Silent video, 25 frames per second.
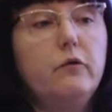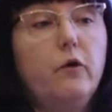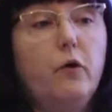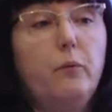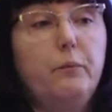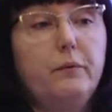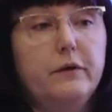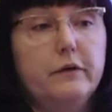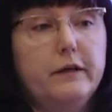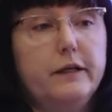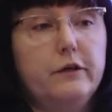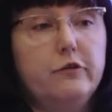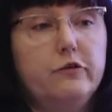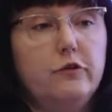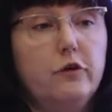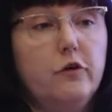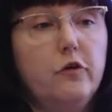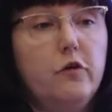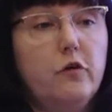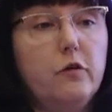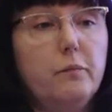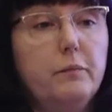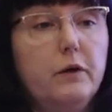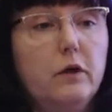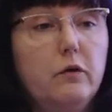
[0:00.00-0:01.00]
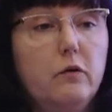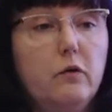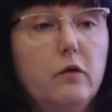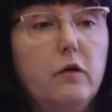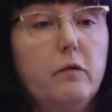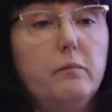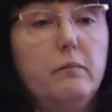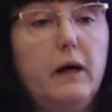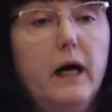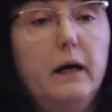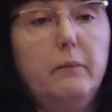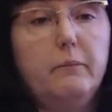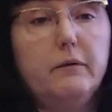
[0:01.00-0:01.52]
operations because
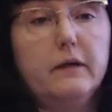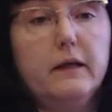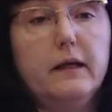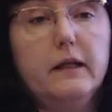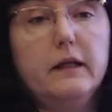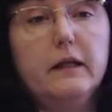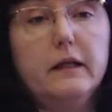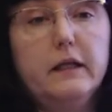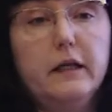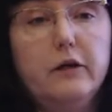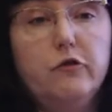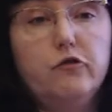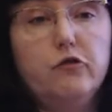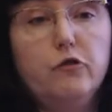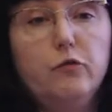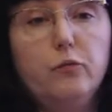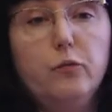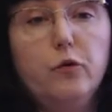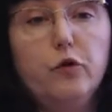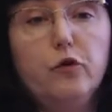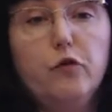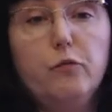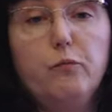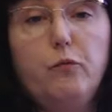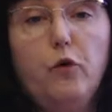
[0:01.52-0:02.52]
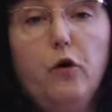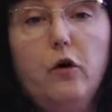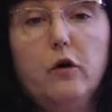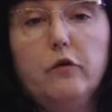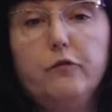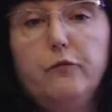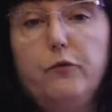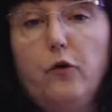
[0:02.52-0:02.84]
my presentation was more